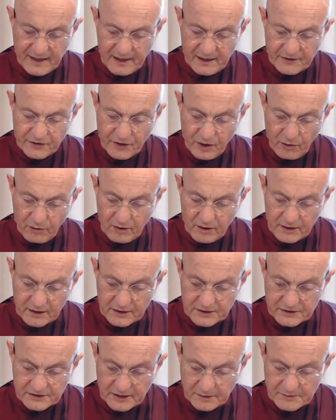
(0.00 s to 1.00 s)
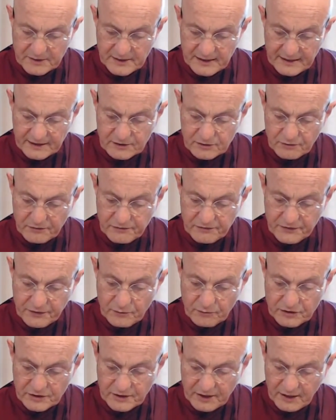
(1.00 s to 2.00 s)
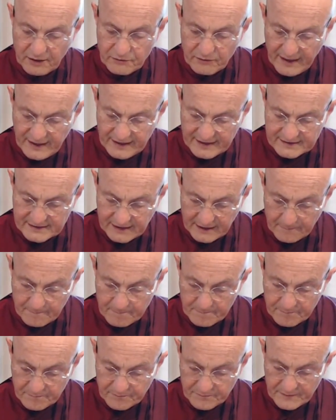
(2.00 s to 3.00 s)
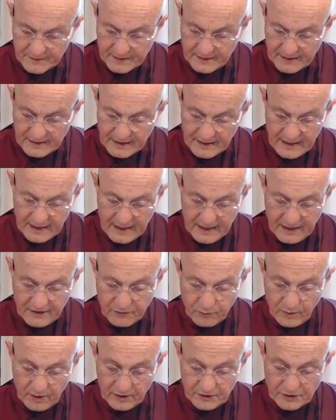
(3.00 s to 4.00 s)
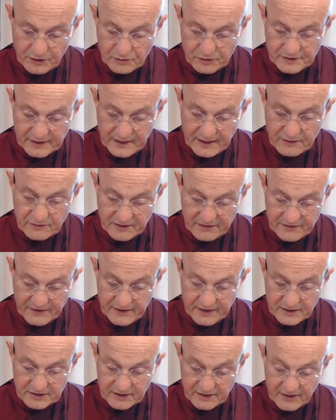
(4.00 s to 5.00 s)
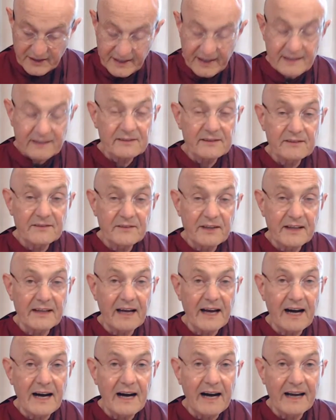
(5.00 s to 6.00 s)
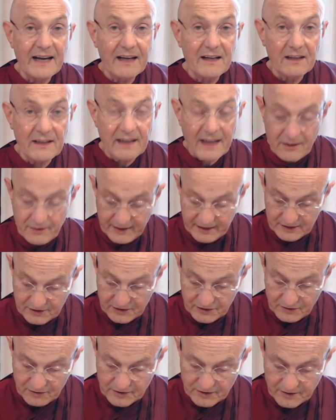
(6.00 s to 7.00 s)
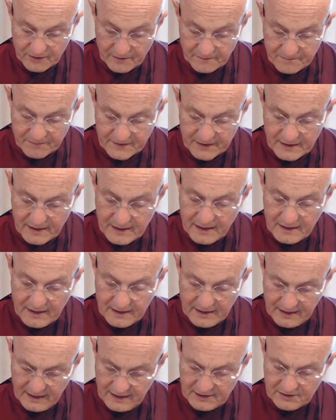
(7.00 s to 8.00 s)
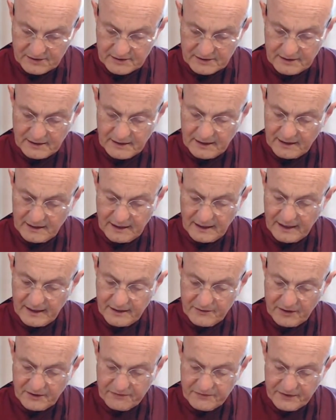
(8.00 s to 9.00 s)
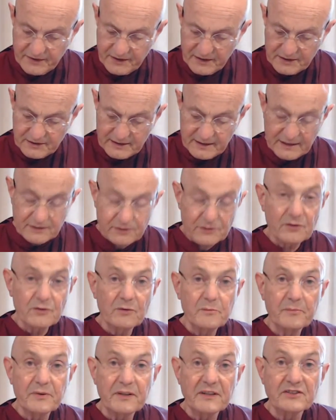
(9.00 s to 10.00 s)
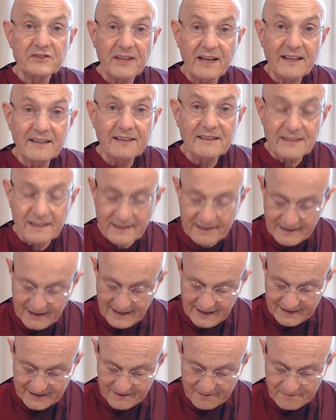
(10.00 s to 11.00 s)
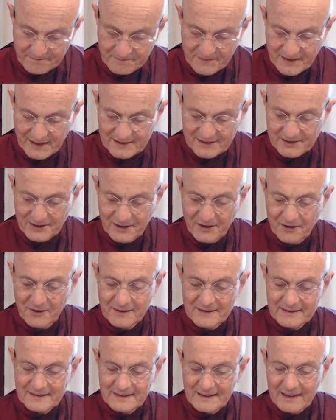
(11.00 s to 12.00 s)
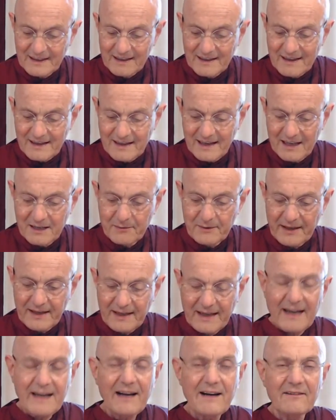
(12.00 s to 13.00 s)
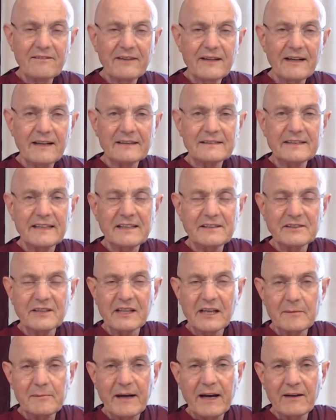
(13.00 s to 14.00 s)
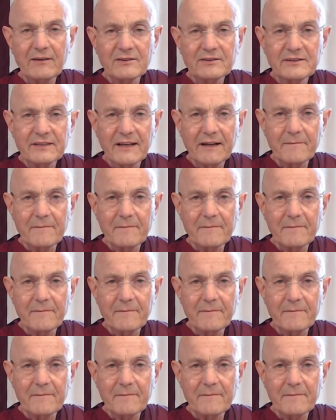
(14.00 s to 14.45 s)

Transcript: they are no longer subject to future arising. If what you said referred to that, then I allow it to you. Yes, I referred to precisely that. So here we have teaching about